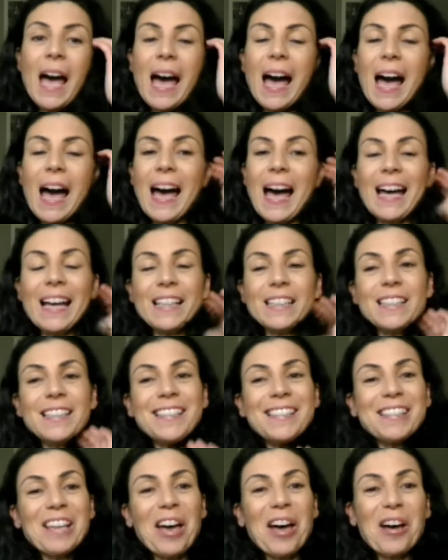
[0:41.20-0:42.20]
And
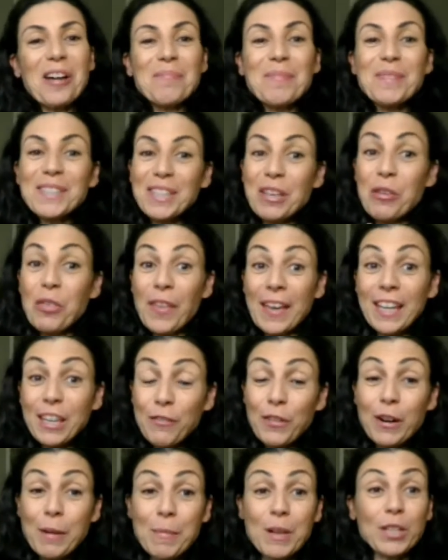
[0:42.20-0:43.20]
so thank you
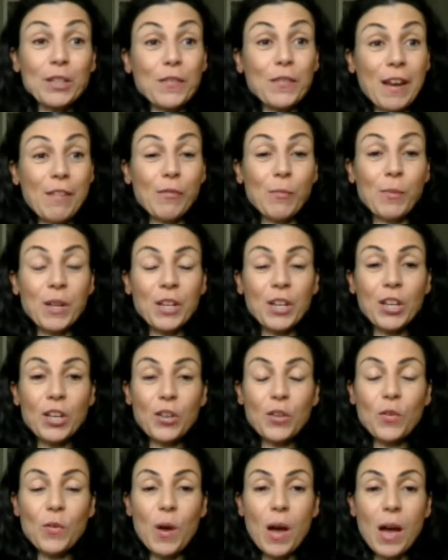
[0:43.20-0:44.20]
very much for everyone
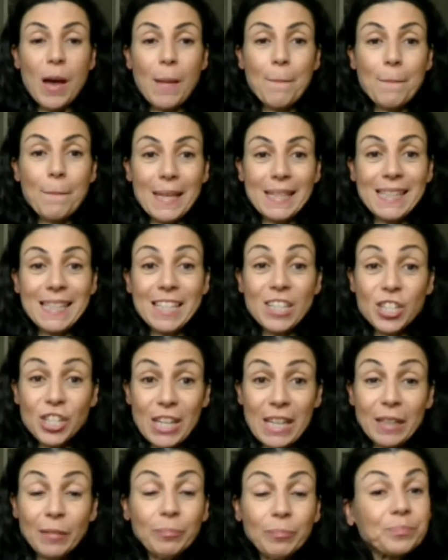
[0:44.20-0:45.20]
who messaged
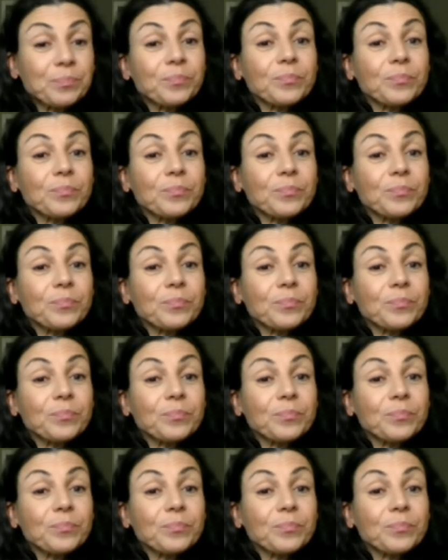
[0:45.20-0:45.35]
in.